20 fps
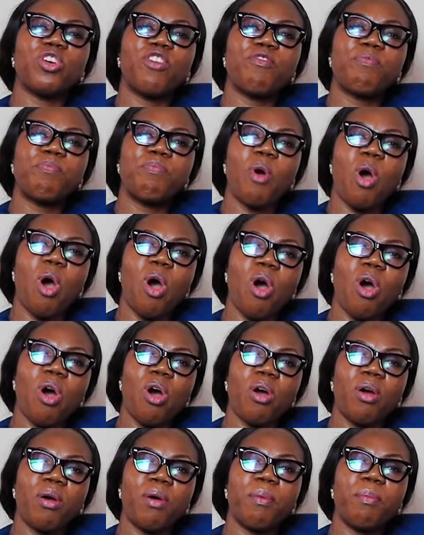of
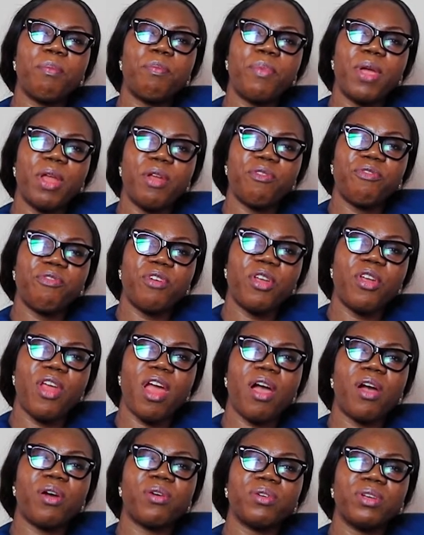poor
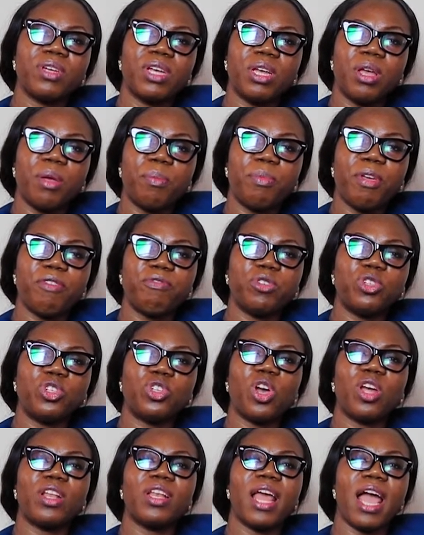peripheral
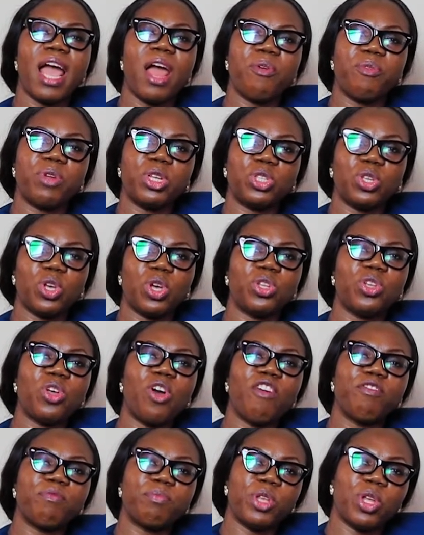perfusion and return
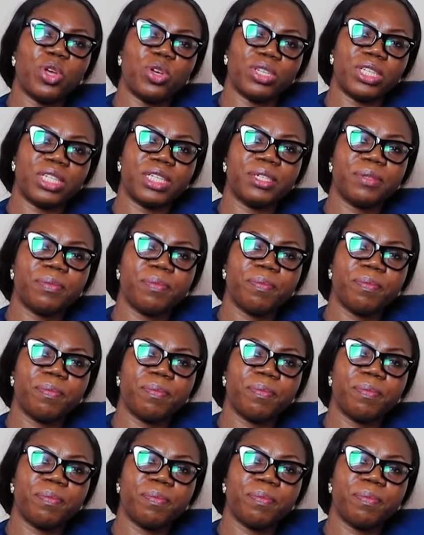of blood.